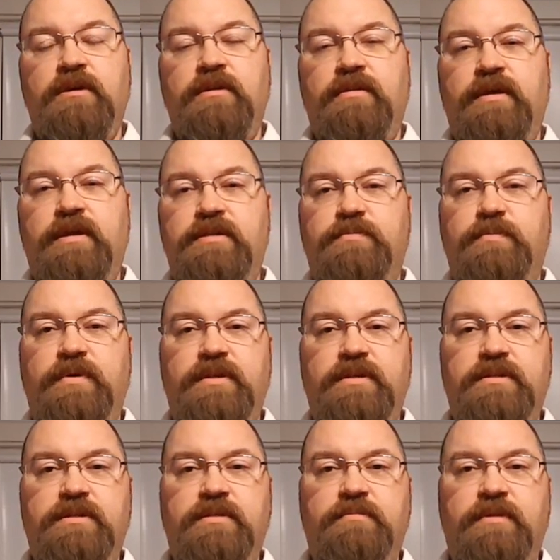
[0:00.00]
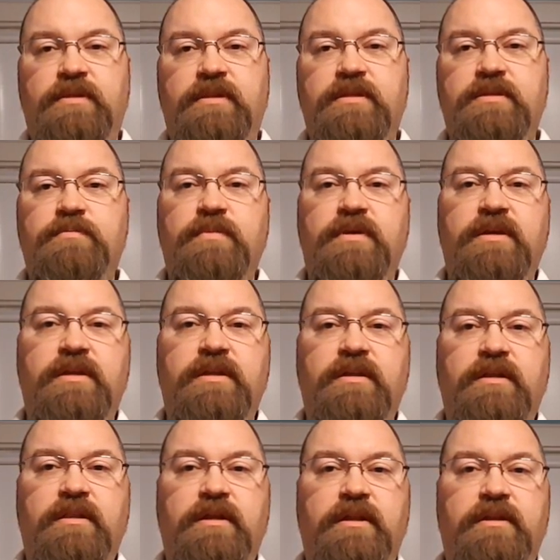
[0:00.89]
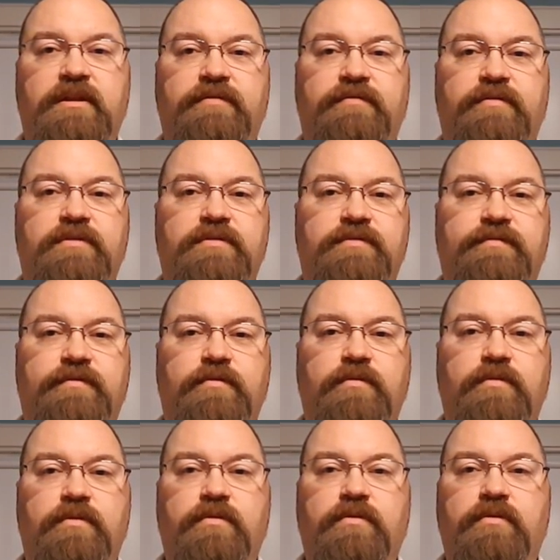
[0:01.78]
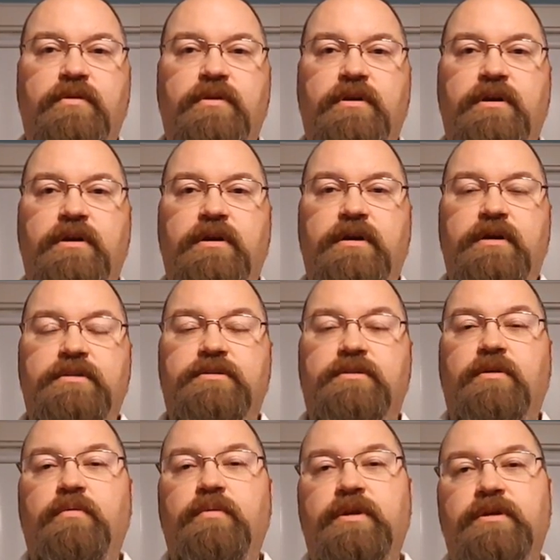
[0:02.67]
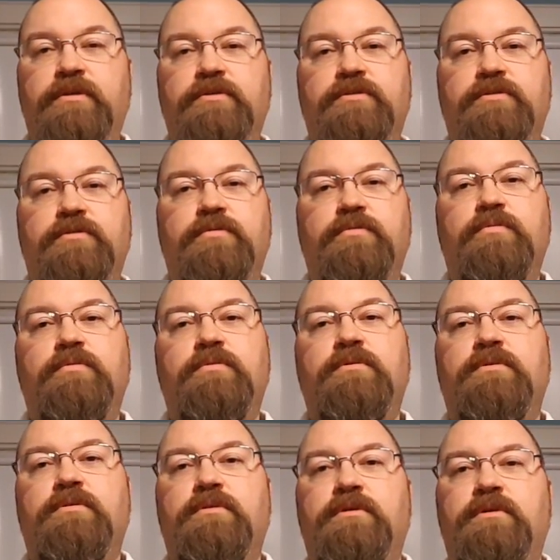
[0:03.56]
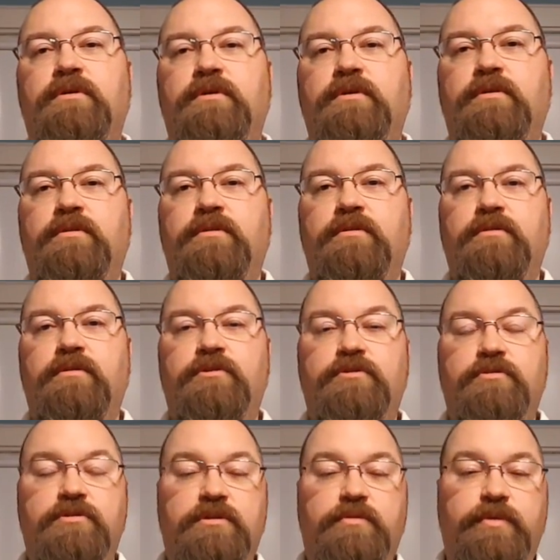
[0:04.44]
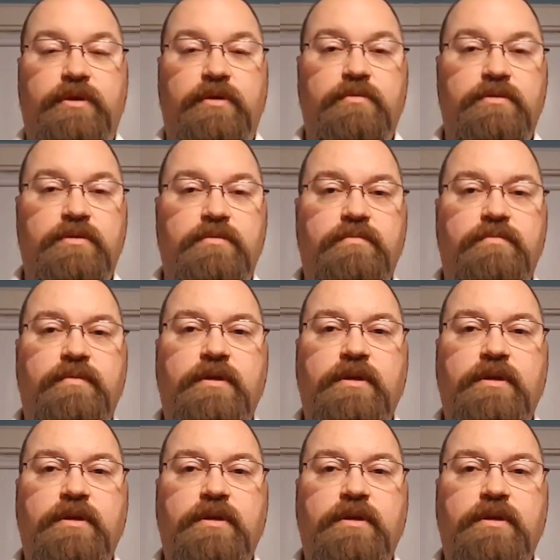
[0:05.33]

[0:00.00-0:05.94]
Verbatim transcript: that's been something that's made a lot of difference for uh, us going to uh, the church that we go to,